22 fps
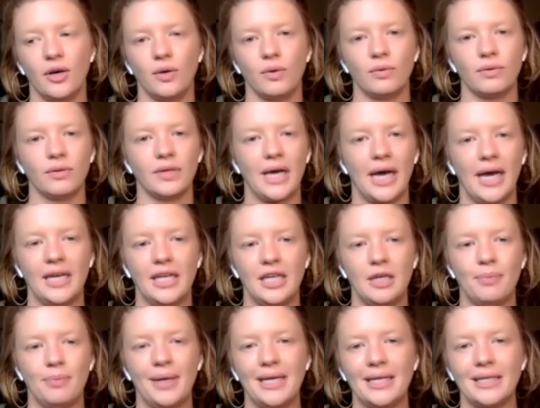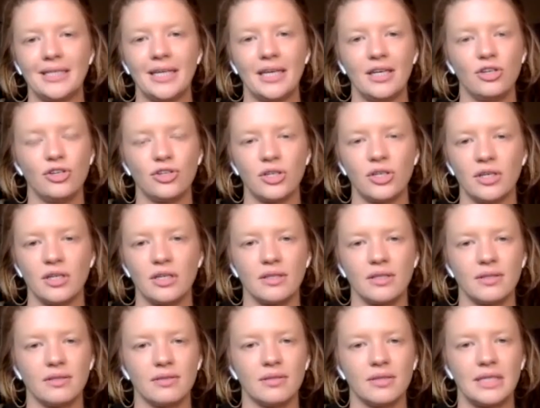guided
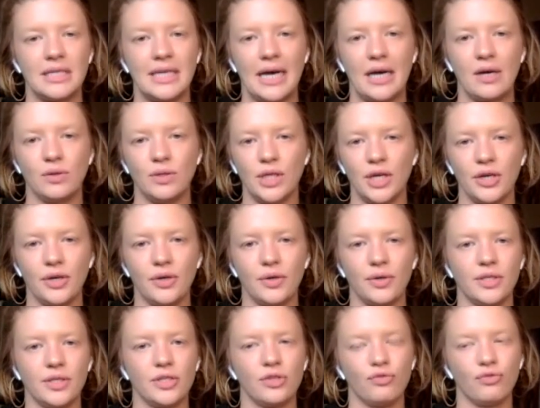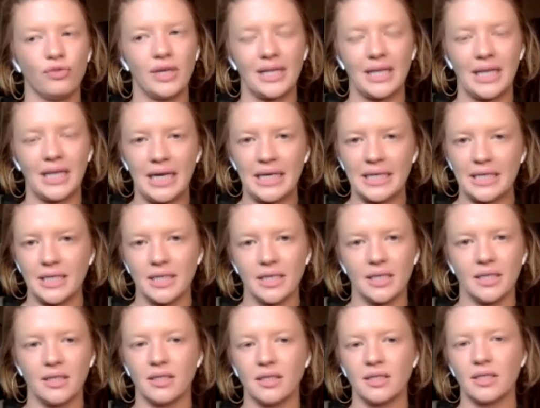meditations, downloads, free
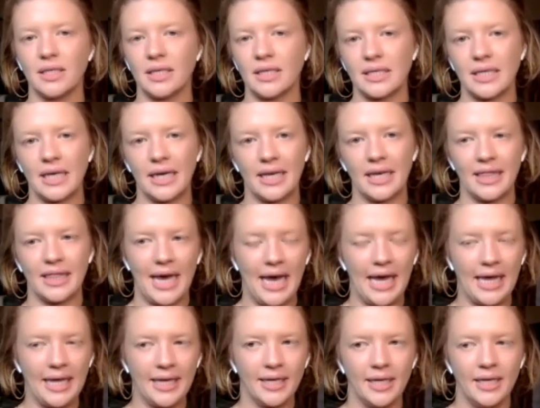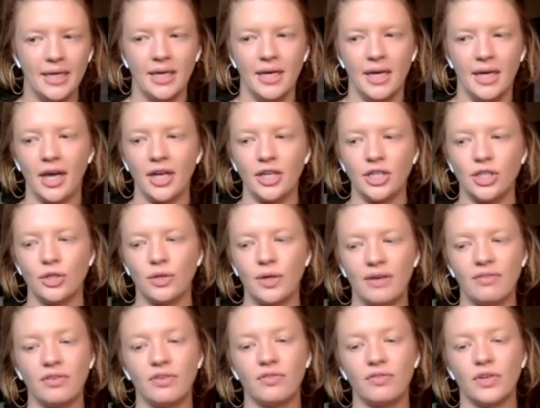classes, things like that. I do
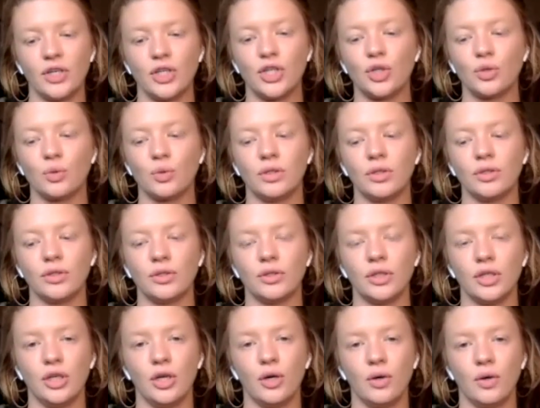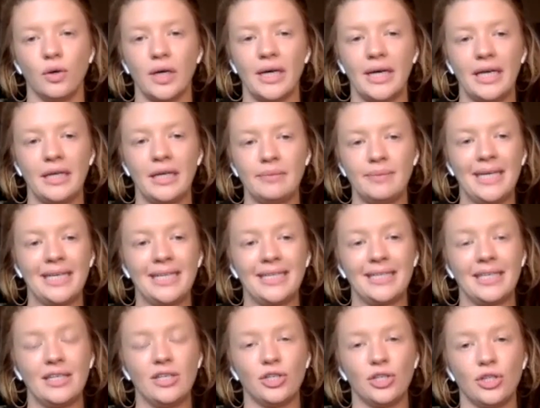have a virtual yoga and
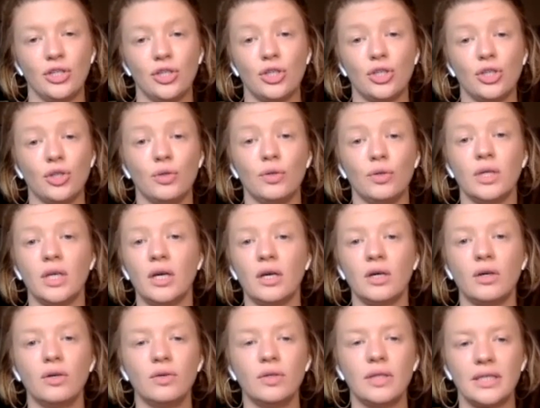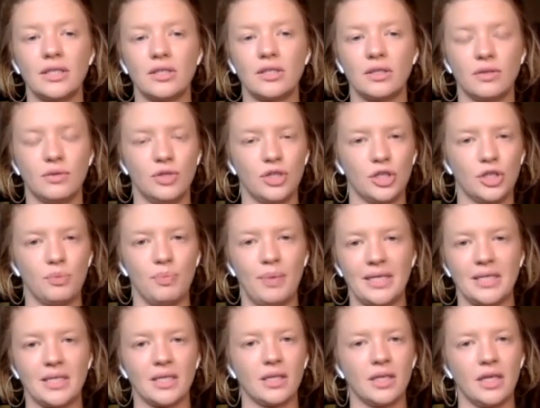meditation studio that's just
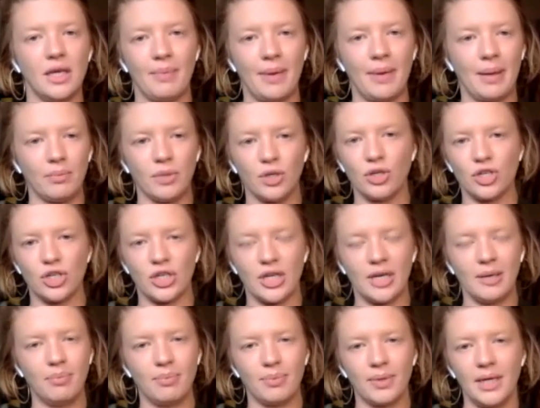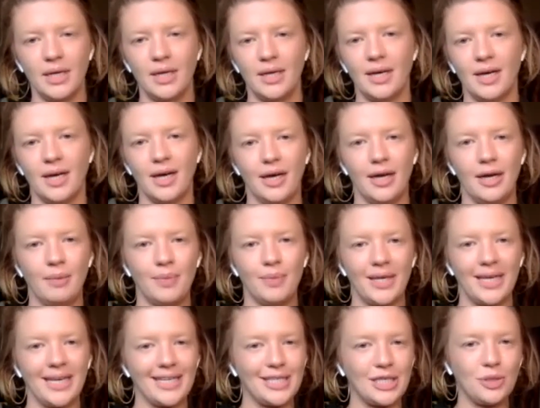basically a membership
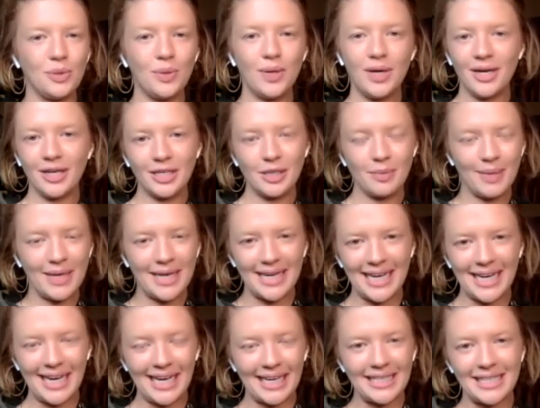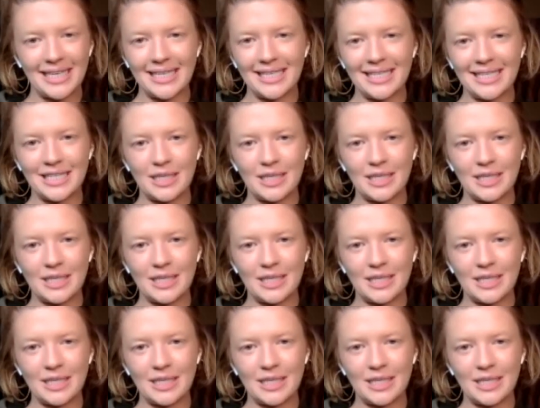that gets you on-demand access to